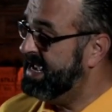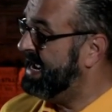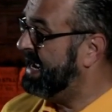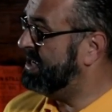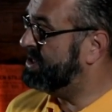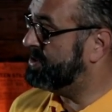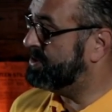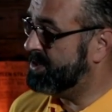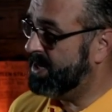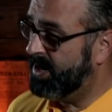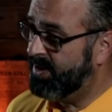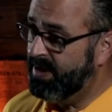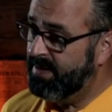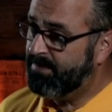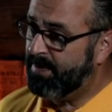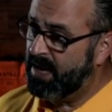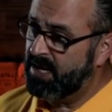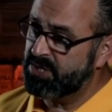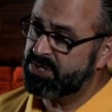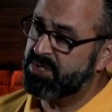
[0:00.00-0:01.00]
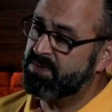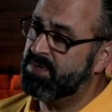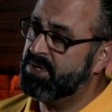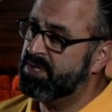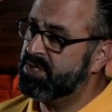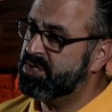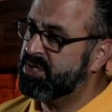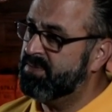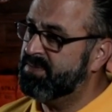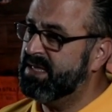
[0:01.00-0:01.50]
It's very possible
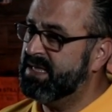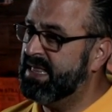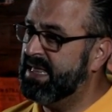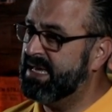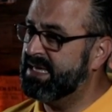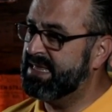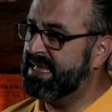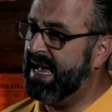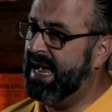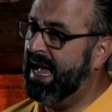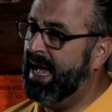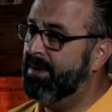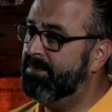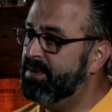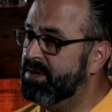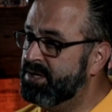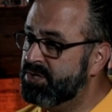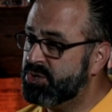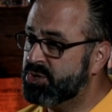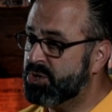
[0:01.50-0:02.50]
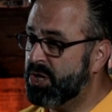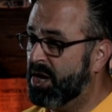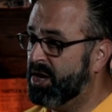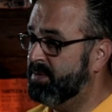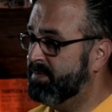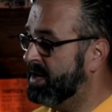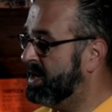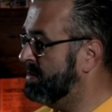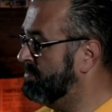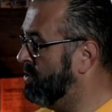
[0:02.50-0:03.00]
that something like that happened in Sodom
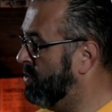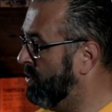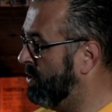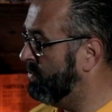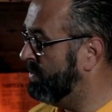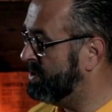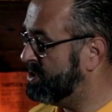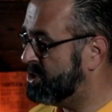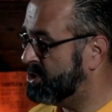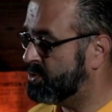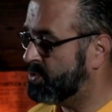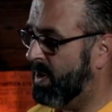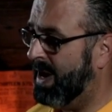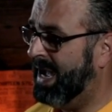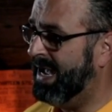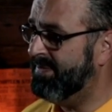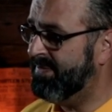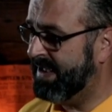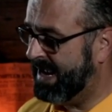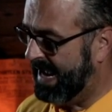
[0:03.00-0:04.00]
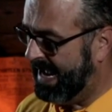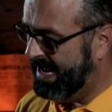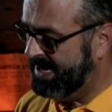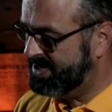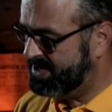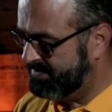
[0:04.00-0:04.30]
and Gomorrah, which is why they had to